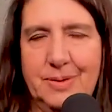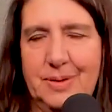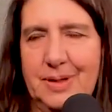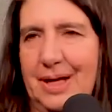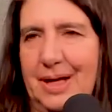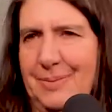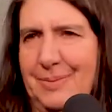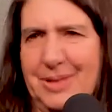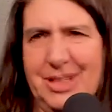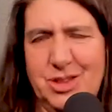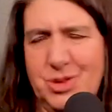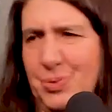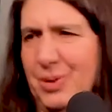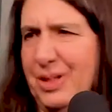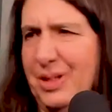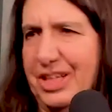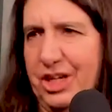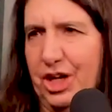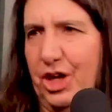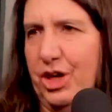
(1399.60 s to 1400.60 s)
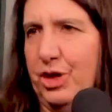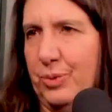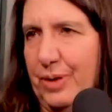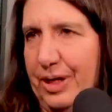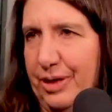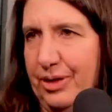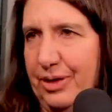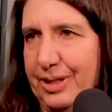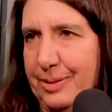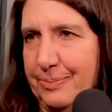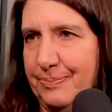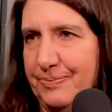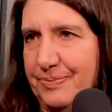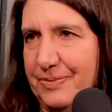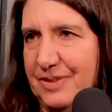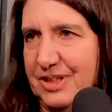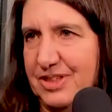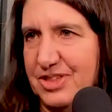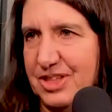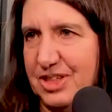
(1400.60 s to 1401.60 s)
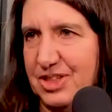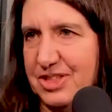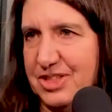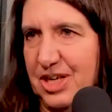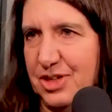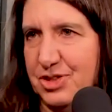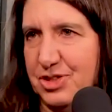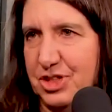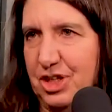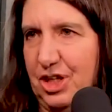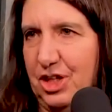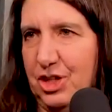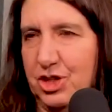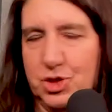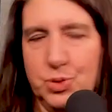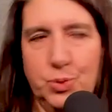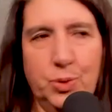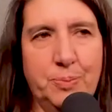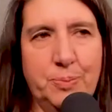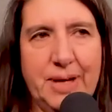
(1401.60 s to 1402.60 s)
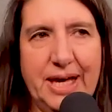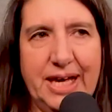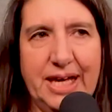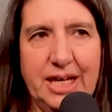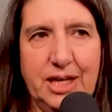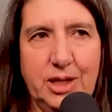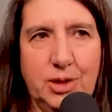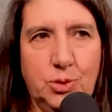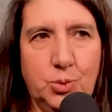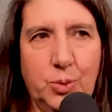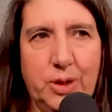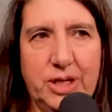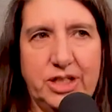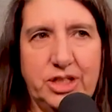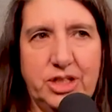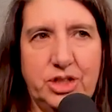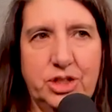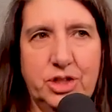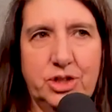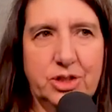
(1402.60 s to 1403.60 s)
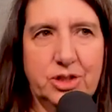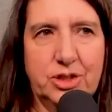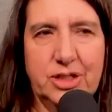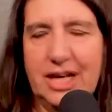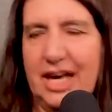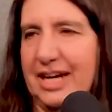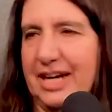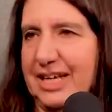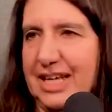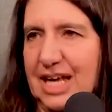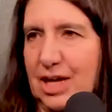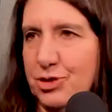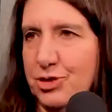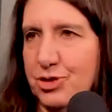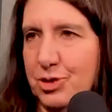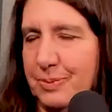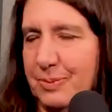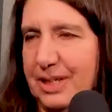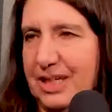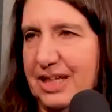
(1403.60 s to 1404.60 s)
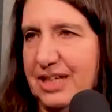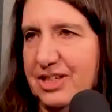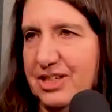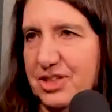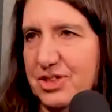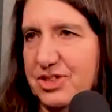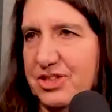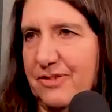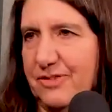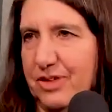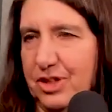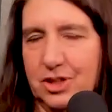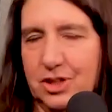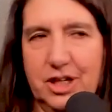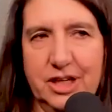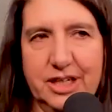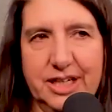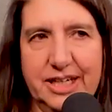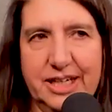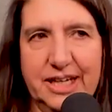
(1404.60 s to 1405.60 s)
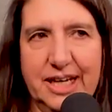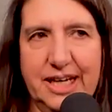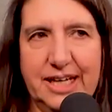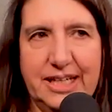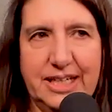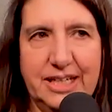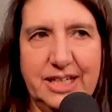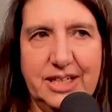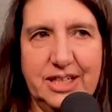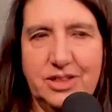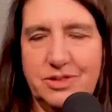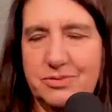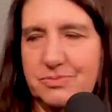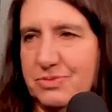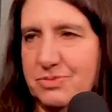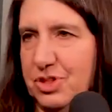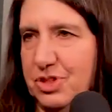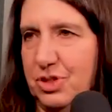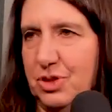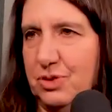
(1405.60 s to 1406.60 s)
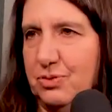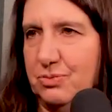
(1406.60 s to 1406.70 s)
I mean, it's really an honorarium. The $6,000 will pay when you're at a council meeting until 7 o'clock at night, and so you